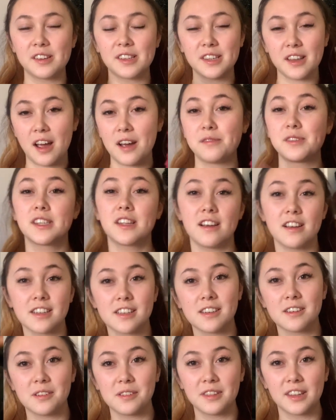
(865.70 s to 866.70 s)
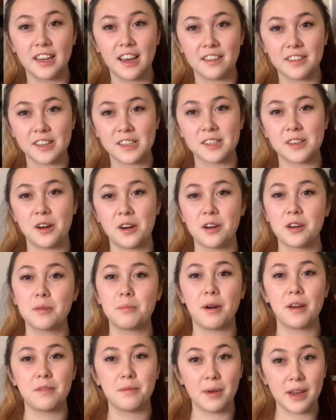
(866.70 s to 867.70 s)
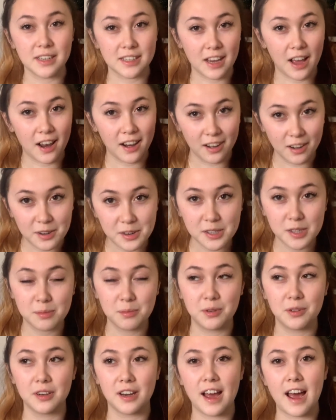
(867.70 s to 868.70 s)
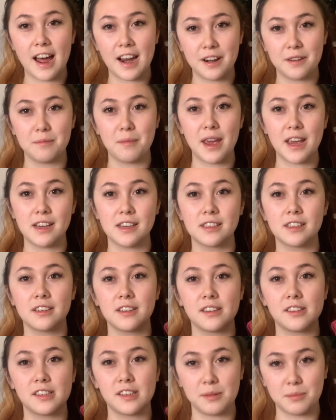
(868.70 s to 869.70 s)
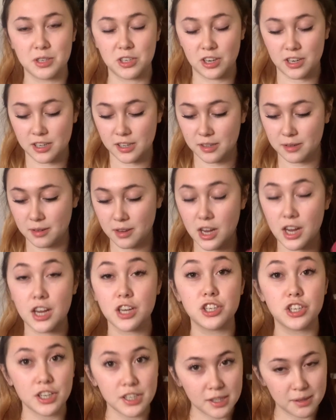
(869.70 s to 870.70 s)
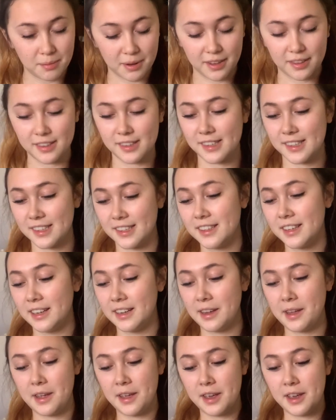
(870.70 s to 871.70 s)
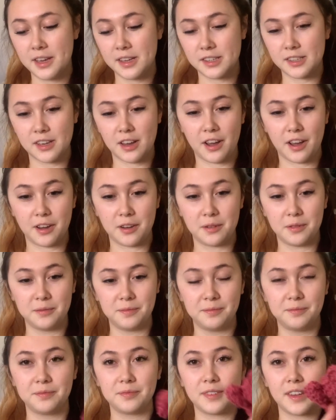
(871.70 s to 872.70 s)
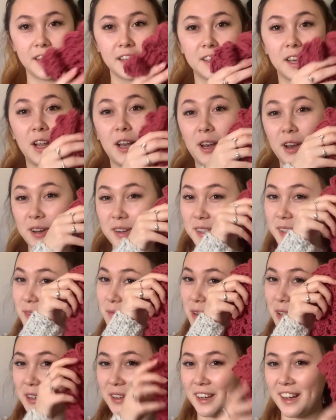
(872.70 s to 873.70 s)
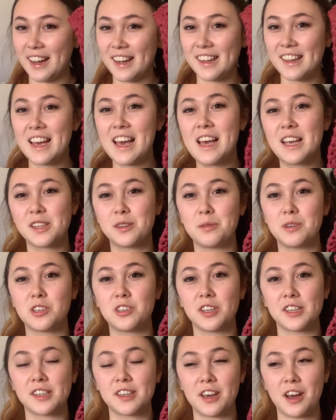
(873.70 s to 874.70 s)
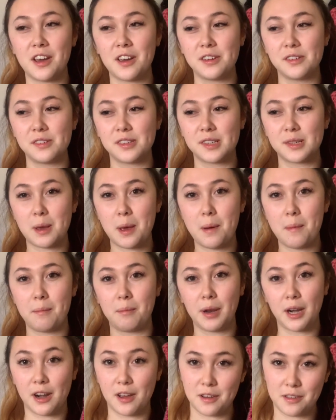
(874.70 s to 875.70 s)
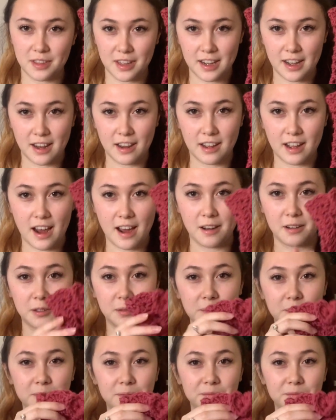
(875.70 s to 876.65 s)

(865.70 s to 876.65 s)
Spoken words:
I've started on the other sock, but I've made it a lot smaller and made some adjustments. So it's a lot smaller, so it just goes below the knee now.